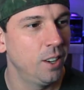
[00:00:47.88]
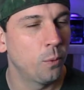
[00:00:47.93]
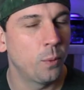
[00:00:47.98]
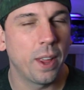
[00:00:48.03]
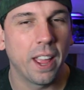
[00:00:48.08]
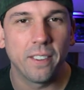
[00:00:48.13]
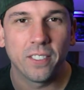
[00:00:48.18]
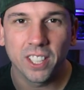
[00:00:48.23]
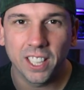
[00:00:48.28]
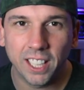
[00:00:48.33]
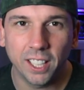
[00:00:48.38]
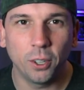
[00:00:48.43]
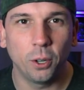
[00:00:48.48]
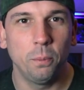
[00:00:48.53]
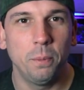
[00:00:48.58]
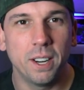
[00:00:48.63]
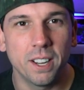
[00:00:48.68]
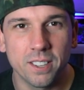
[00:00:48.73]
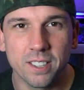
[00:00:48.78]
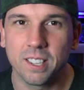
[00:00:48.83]
we have a
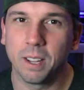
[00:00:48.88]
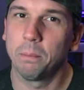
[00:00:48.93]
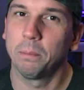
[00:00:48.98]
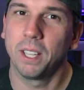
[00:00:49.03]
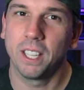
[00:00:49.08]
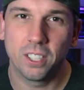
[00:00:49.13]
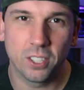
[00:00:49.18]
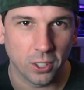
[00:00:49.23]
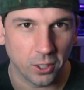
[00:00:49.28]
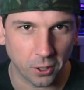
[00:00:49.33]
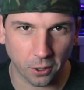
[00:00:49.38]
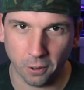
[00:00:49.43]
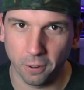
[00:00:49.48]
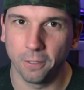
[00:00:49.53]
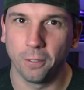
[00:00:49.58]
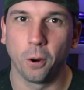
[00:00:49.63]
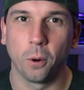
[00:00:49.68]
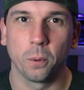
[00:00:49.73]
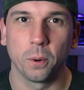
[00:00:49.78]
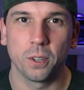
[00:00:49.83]
little bit of something to look
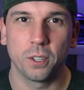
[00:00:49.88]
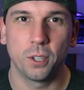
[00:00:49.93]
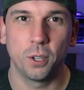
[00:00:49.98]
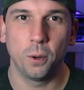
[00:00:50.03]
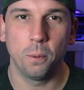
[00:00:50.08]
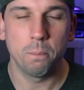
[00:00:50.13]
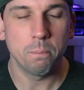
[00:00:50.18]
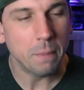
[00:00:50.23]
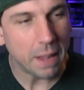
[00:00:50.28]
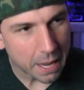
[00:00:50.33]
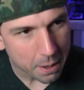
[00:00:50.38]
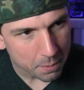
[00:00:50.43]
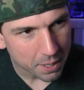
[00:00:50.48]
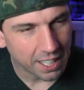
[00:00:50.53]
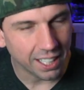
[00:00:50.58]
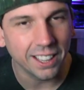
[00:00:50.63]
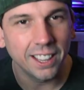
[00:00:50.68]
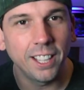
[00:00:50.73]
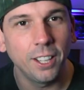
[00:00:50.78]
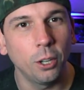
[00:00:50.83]
forward to,
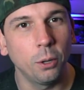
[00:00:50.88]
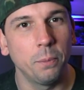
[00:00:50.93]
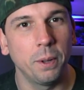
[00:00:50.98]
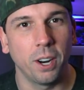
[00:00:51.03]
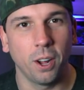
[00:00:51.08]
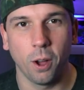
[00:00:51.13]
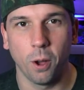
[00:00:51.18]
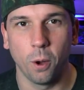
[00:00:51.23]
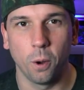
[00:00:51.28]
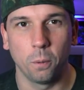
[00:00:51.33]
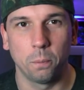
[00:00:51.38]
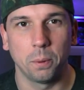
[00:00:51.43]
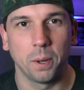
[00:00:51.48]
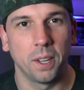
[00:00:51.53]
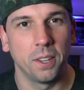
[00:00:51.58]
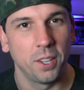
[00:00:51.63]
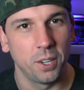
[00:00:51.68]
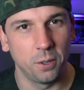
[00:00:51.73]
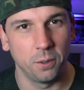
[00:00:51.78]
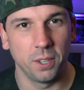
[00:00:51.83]
maybe a little bit of hope
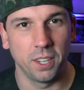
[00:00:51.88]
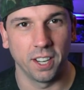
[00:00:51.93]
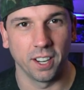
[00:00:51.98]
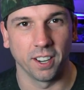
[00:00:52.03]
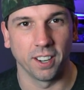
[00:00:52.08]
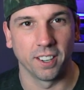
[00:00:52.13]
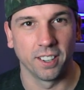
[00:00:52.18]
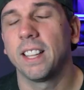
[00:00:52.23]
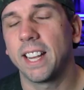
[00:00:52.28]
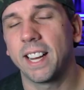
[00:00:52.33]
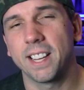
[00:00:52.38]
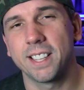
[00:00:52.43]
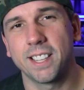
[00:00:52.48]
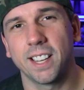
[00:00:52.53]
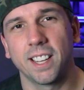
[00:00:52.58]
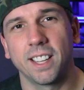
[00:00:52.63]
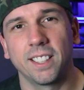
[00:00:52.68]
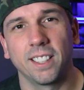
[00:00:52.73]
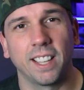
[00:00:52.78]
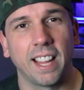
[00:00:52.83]
in the new year. Like I
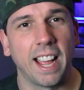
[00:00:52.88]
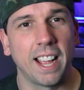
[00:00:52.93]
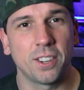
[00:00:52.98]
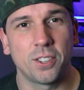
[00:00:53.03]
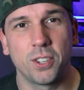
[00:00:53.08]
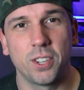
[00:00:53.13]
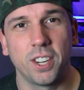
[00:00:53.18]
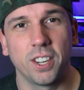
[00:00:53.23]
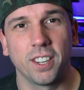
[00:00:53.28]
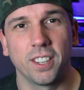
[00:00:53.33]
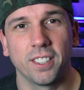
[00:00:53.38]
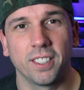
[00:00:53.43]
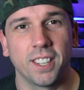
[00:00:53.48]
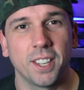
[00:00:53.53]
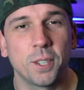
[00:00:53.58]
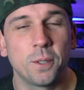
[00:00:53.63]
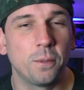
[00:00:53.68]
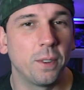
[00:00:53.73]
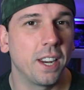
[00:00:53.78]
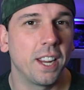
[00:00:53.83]
said last year,
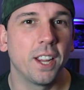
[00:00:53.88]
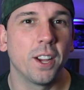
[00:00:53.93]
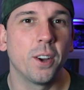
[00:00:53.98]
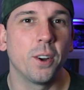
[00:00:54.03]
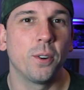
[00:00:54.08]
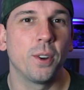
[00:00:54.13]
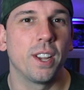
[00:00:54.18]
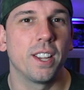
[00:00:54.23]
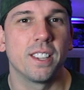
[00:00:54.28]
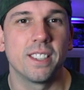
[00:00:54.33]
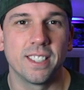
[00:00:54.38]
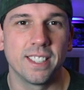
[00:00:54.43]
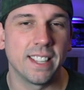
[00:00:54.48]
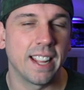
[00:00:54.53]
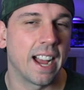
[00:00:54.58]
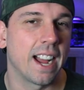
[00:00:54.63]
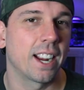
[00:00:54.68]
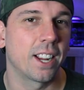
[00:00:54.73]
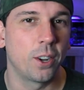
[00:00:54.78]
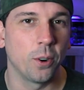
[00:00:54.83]
this video is
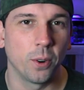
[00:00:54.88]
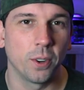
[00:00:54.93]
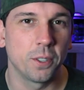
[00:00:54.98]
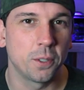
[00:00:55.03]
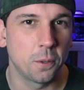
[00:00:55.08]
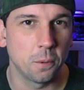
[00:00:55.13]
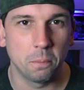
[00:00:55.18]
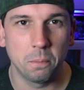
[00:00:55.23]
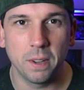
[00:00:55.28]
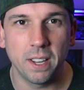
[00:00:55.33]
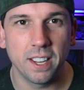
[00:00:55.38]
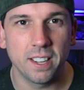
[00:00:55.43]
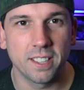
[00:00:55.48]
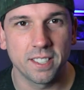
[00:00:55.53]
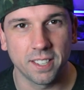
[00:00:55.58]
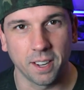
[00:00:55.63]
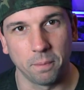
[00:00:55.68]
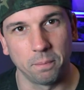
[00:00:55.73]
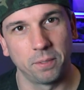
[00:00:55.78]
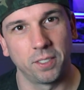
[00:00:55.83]
not going to be
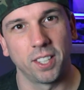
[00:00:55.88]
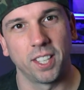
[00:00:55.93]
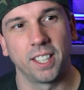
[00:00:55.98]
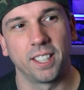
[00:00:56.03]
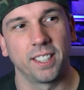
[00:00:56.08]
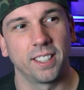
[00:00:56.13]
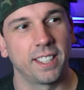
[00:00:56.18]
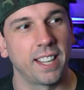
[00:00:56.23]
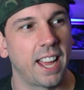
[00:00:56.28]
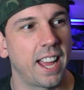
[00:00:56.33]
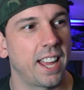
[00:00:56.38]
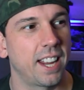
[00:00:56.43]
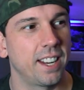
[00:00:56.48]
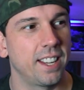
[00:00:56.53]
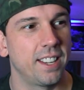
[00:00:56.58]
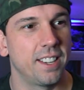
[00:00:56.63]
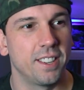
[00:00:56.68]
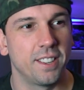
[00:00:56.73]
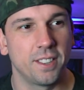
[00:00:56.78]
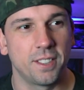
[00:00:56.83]
something that
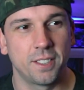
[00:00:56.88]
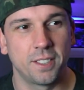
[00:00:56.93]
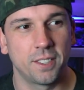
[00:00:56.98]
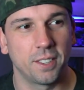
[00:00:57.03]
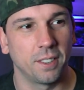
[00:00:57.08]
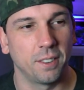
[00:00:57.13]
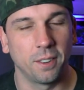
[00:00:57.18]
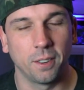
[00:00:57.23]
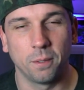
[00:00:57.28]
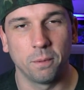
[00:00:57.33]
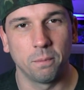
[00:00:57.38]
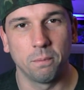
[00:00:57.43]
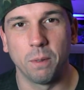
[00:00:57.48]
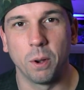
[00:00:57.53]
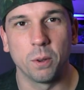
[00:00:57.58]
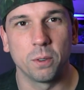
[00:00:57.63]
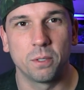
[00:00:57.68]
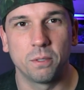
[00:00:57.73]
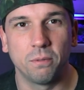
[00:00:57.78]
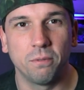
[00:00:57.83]
is
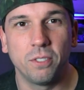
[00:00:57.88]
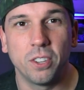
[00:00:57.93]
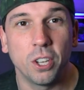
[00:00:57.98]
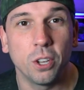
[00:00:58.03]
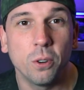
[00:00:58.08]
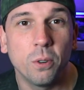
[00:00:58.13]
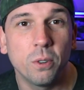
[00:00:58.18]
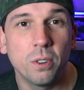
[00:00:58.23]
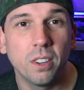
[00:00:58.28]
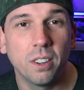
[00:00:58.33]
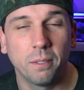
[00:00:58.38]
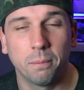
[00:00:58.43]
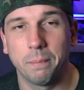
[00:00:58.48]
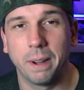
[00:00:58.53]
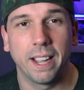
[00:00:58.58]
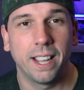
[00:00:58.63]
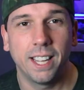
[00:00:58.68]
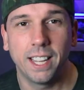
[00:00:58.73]
most viewed by